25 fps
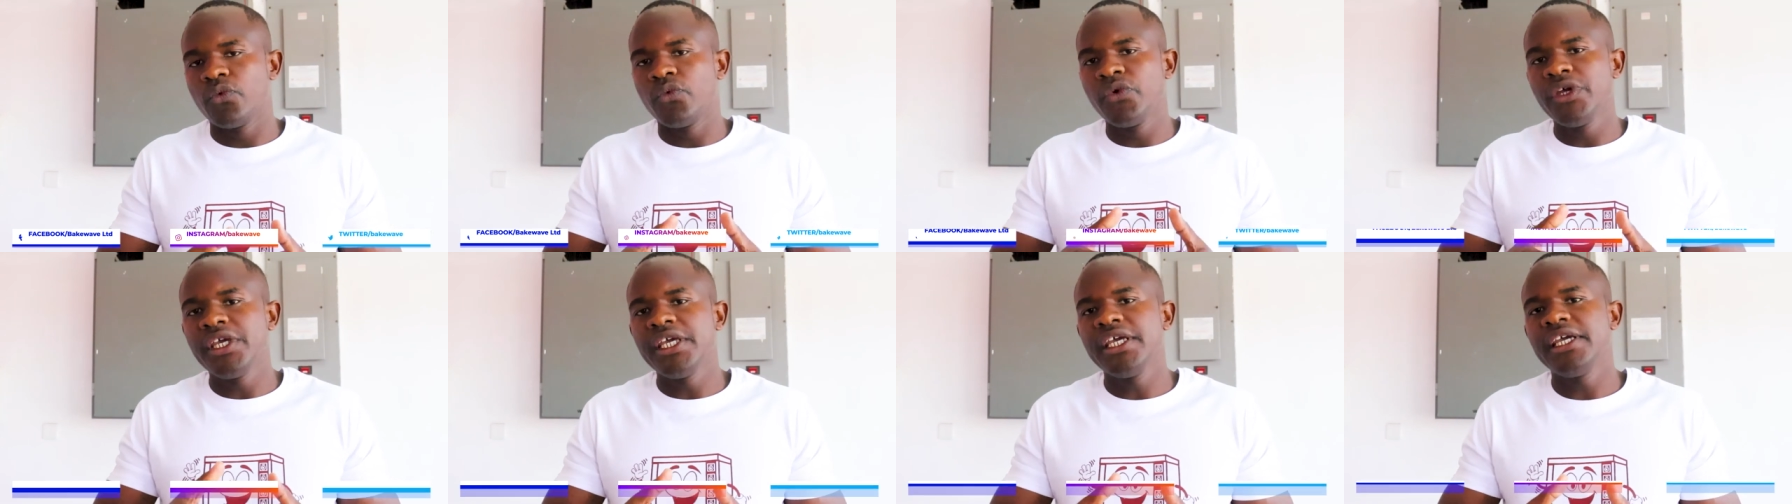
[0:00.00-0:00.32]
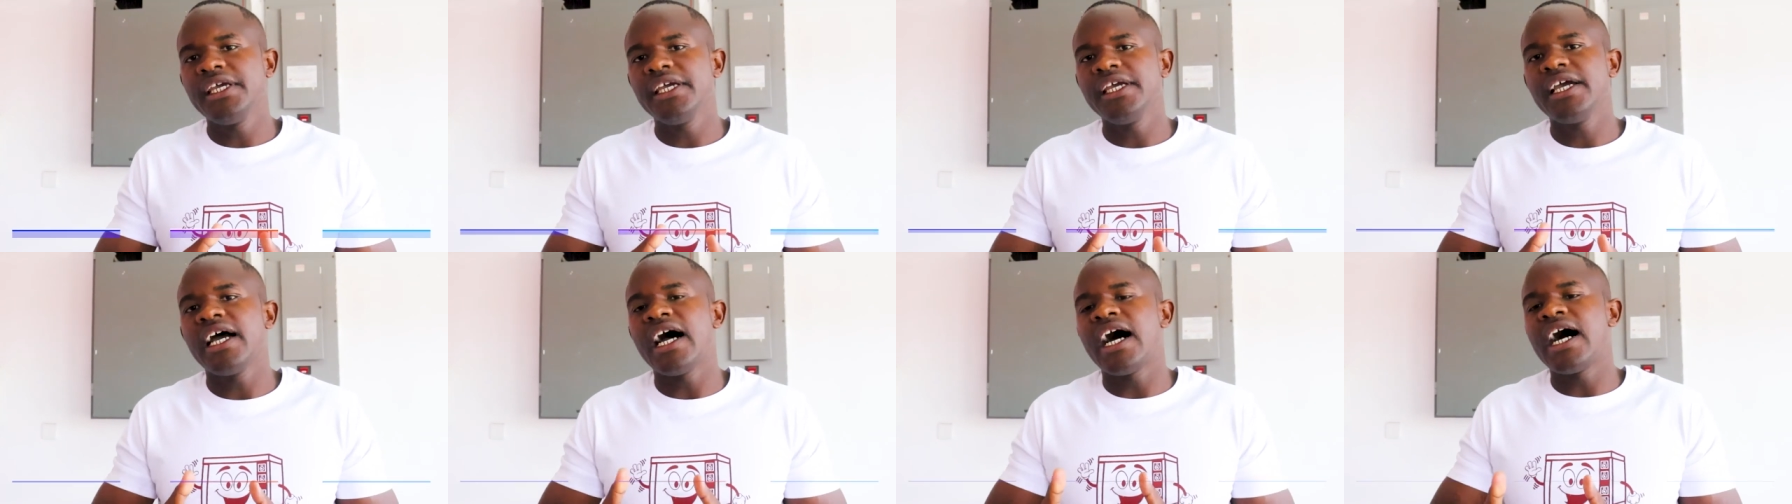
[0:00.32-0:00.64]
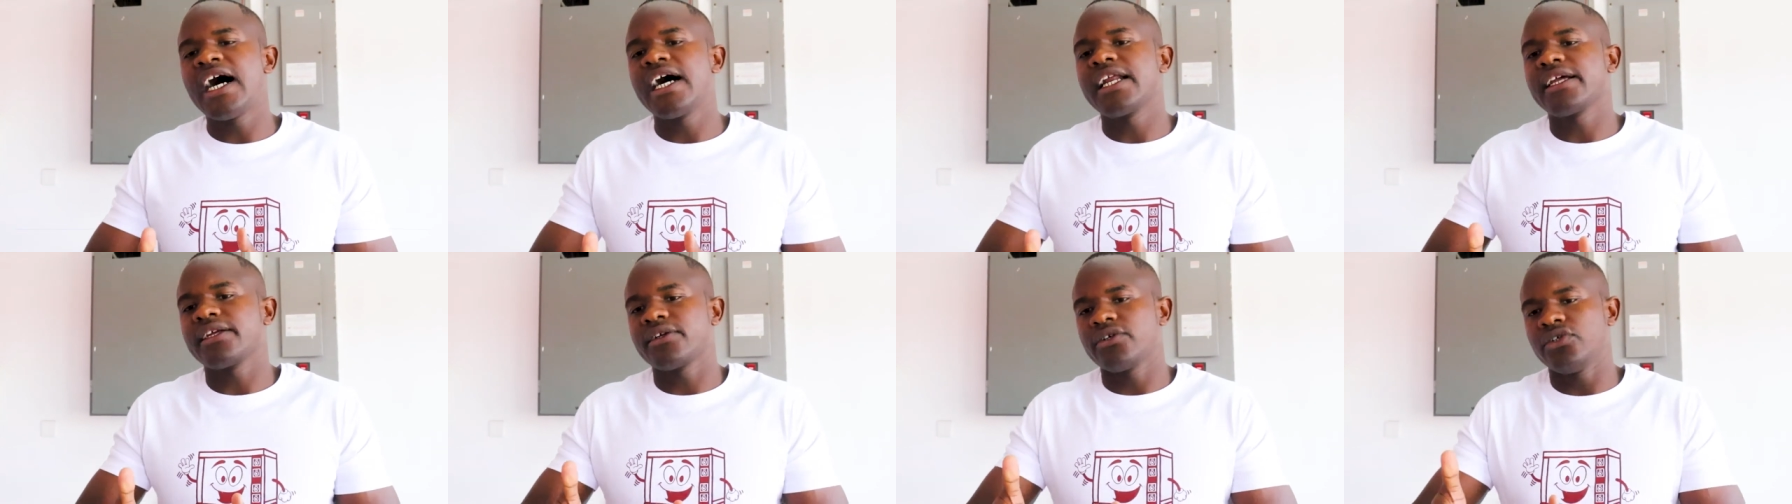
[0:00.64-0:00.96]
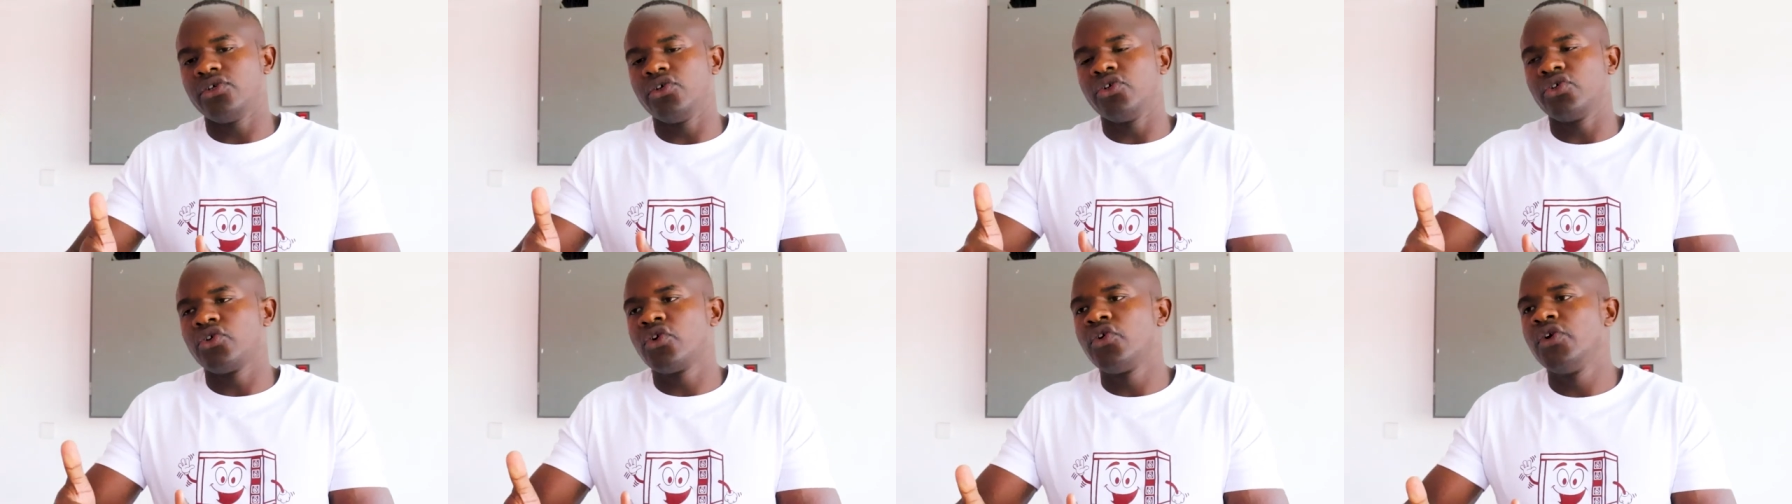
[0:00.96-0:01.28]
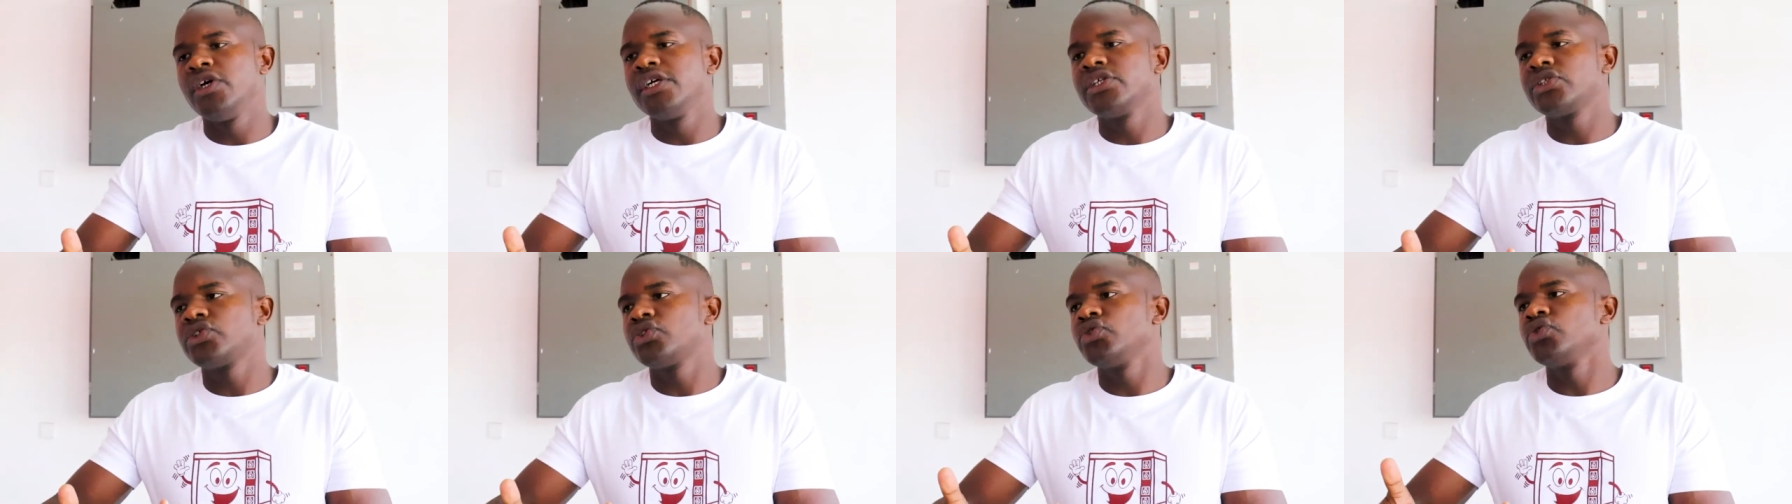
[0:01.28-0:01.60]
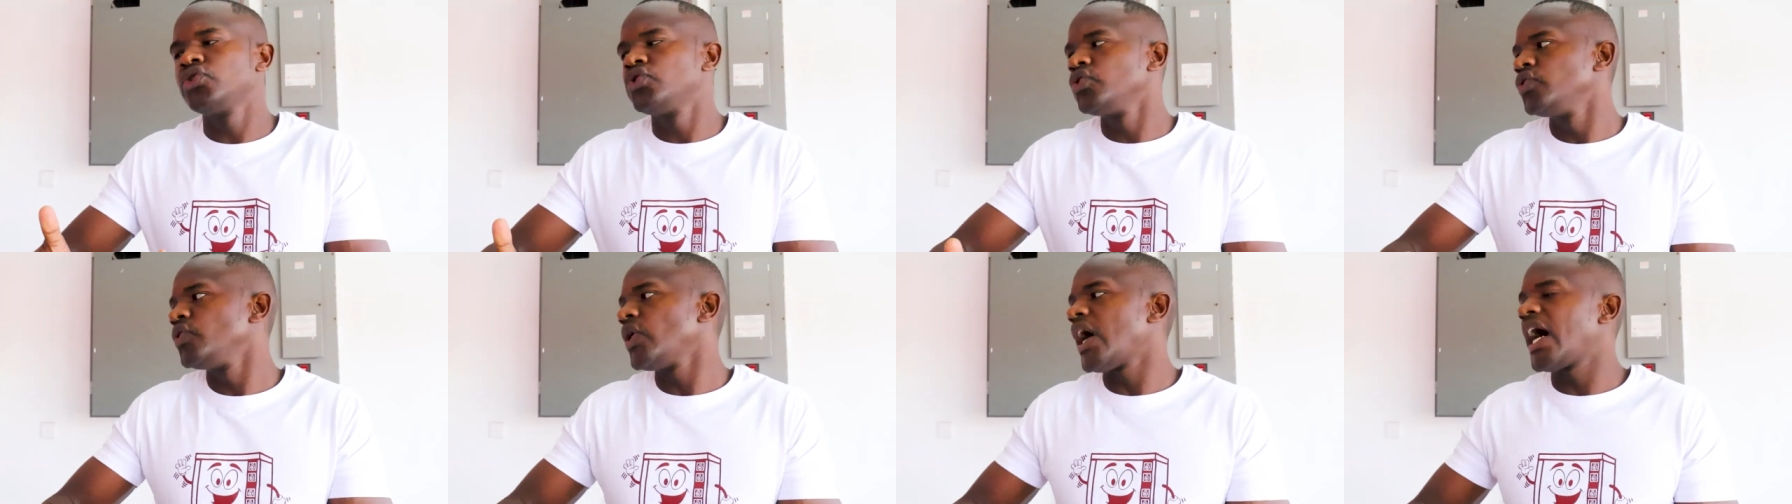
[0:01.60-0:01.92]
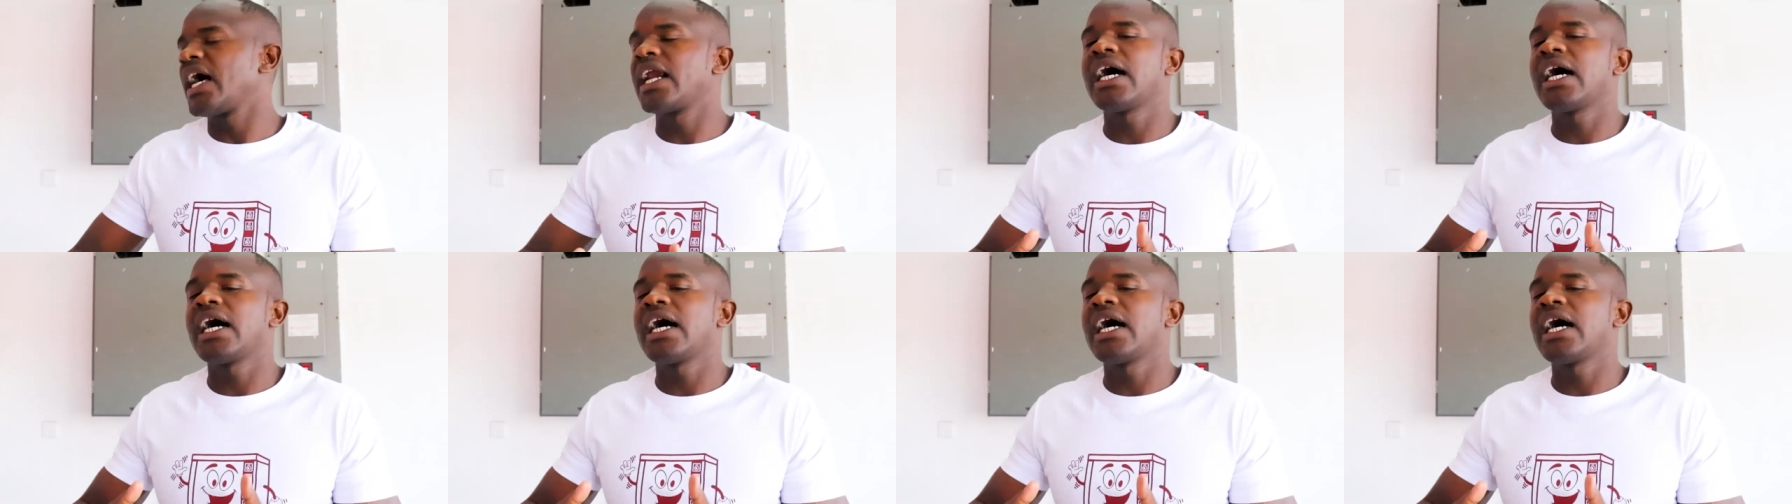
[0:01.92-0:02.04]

we are going to do